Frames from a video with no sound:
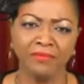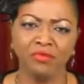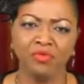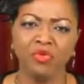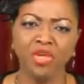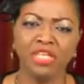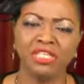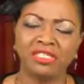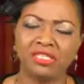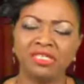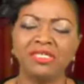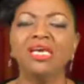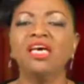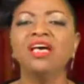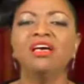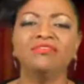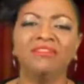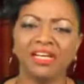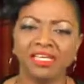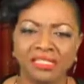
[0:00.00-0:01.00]
We
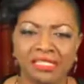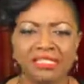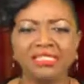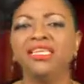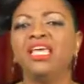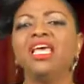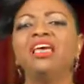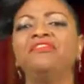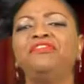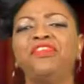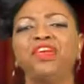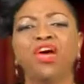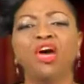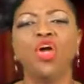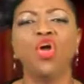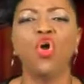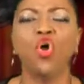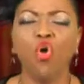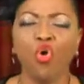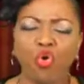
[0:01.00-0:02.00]
serve a
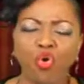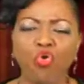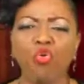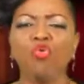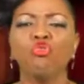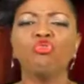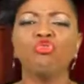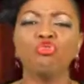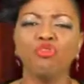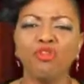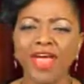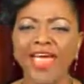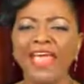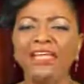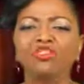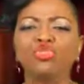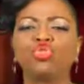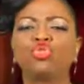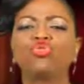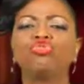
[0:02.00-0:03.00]
Savior who
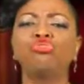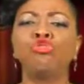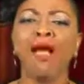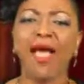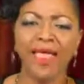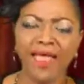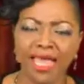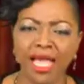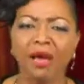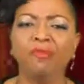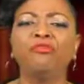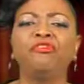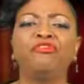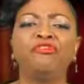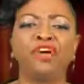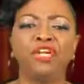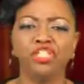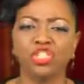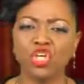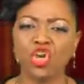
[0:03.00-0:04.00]
reigns
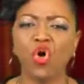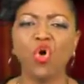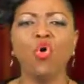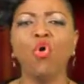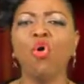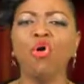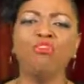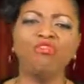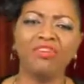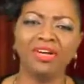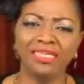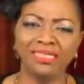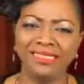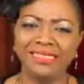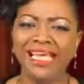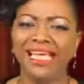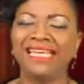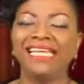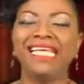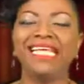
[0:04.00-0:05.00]
triumphant over
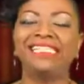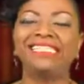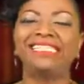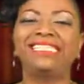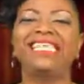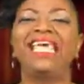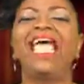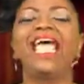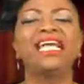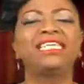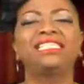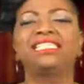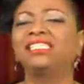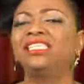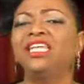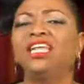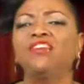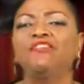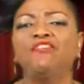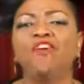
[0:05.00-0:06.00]
death. He
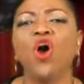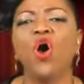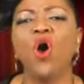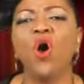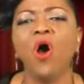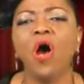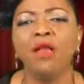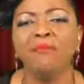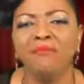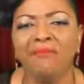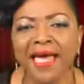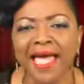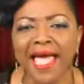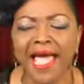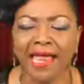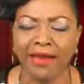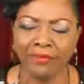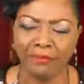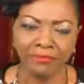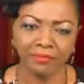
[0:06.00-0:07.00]
tasted it for all
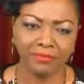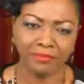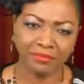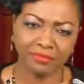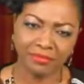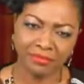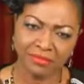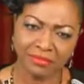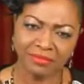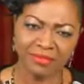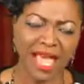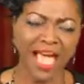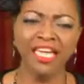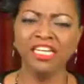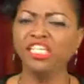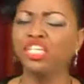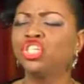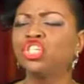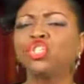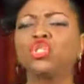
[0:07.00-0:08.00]
men
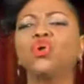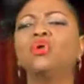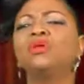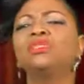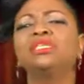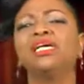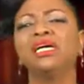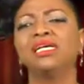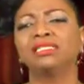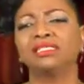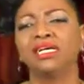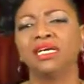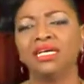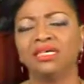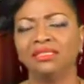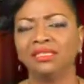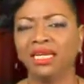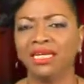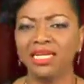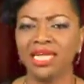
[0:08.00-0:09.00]
and he shows us
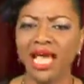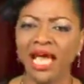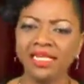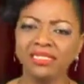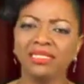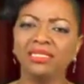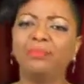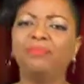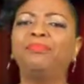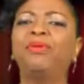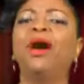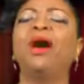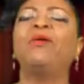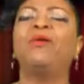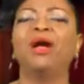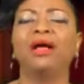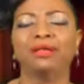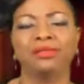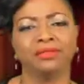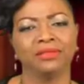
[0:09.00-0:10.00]
that he has the
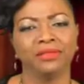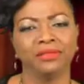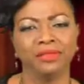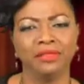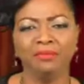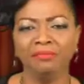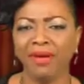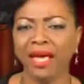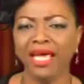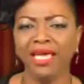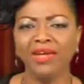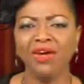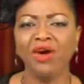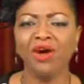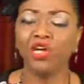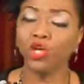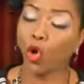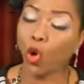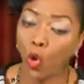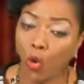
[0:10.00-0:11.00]
power, my
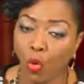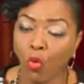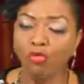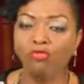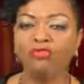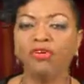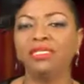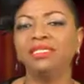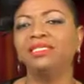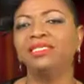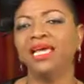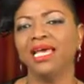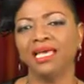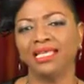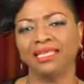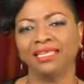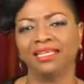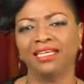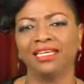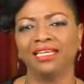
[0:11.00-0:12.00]
God, over
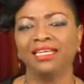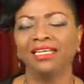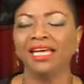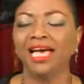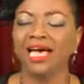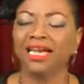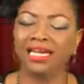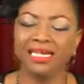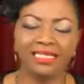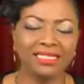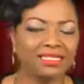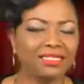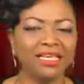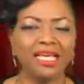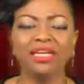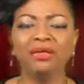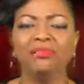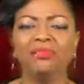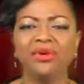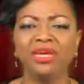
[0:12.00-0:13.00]
death. And I
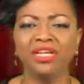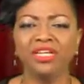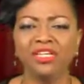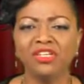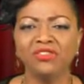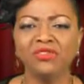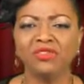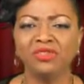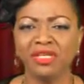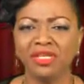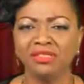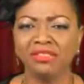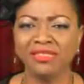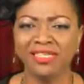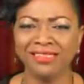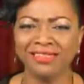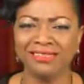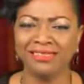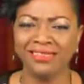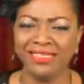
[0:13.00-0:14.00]
celebrate this, this,
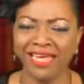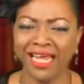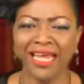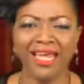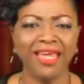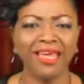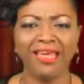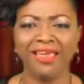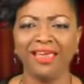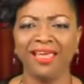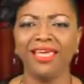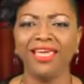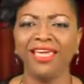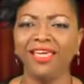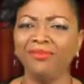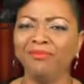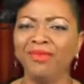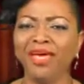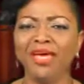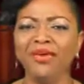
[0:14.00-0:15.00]
this day.
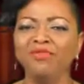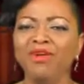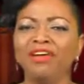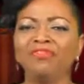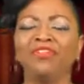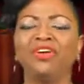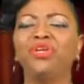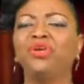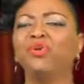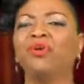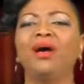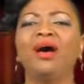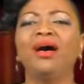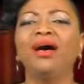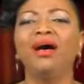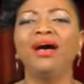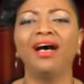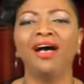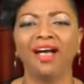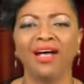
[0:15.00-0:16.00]
Amen. Wherever you
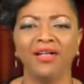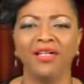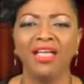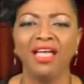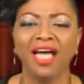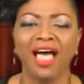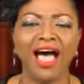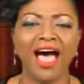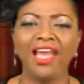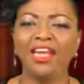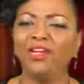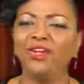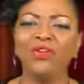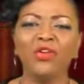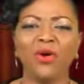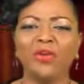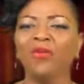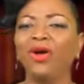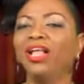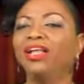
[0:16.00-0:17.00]
are,
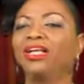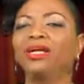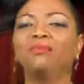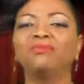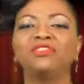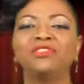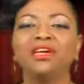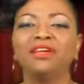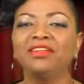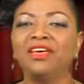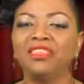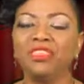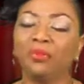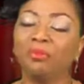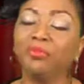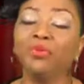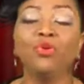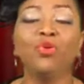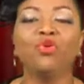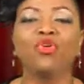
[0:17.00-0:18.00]
hallelujah. Welcome to another
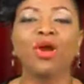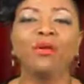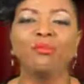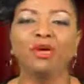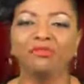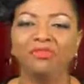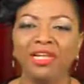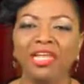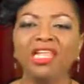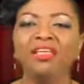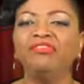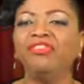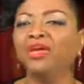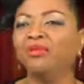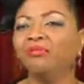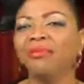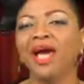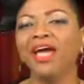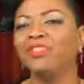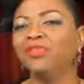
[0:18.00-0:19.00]
program of
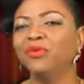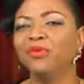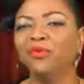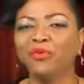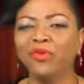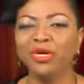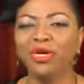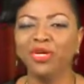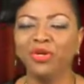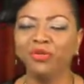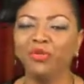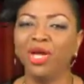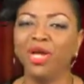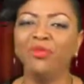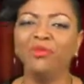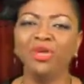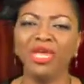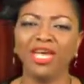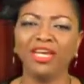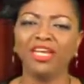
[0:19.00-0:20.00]
Living by the Word, where
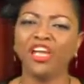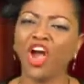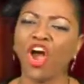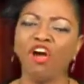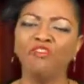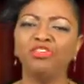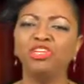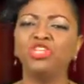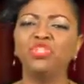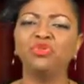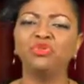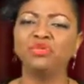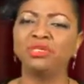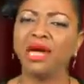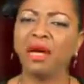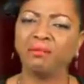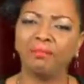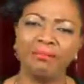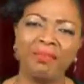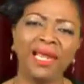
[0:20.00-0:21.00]
we encourage you
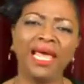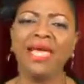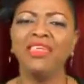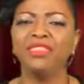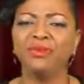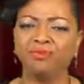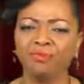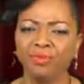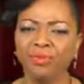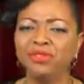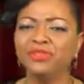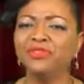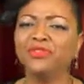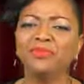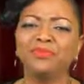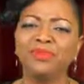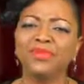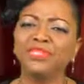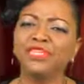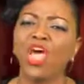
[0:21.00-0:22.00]
to apply the
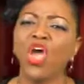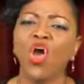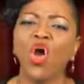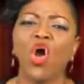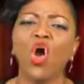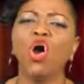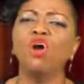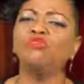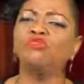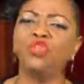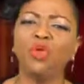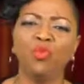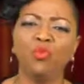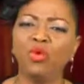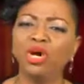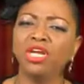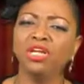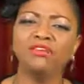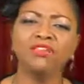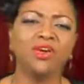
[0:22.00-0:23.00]
principles of the
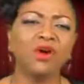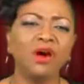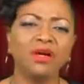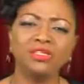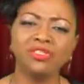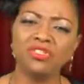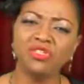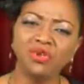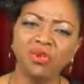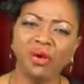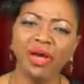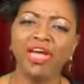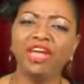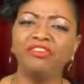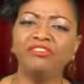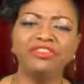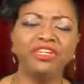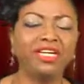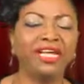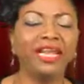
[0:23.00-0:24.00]
Word of God to your
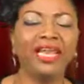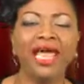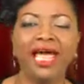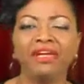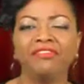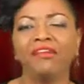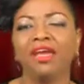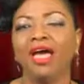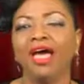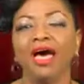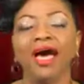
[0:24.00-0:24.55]
everyday life.